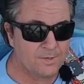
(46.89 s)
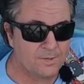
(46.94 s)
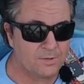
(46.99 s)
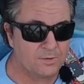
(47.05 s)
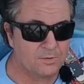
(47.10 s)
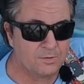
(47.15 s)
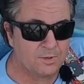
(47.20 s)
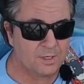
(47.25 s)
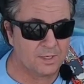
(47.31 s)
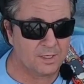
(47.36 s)

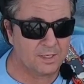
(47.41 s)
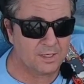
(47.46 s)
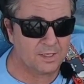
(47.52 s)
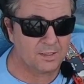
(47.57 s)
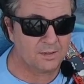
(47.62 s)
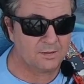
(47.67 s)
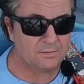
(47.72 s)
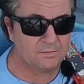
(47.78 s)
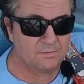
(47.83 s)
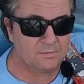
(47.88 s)
to
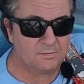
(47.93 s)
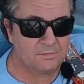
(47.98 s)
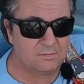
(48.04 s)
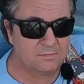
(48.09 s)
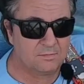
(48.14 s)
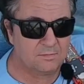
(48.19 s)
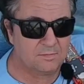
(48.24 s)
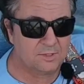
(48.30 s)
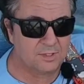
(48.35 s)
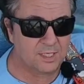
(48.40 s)

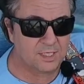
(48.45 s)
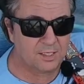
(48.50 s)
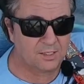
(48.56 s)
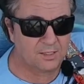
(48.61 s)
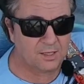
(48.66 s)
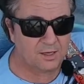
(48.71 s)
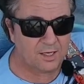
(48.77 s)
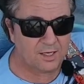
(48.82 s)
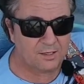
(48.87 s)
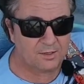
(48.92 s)
shed
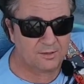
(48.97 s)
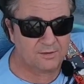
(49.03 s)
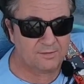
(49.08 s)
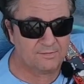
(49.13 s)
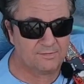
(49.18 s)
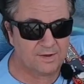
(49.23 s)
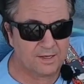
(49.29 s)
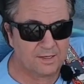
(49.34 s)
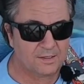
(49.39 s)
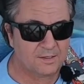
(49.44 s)
light on the
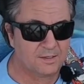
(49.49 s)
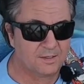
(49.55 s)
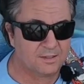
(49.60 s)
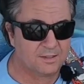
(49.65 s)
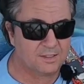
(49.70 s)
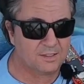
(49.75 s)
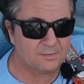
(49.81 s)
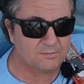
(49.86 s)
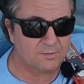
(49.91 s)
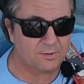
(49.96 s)
fact that
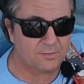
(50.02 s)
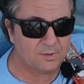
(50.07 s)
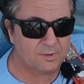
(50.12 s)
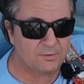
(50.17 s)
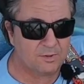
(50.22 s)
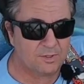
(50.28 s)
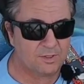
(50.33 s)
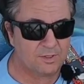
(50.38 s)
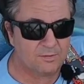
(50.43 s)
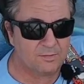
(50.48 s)
it's probably
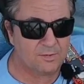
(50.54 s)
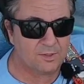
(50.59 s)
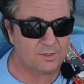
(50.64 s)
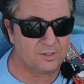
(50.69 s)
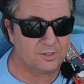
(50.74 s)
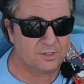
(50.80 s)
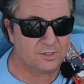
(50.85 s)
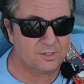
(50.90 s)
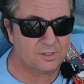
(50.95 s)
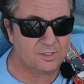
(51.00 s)
one of the
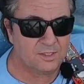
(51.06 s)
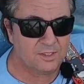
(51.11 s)
most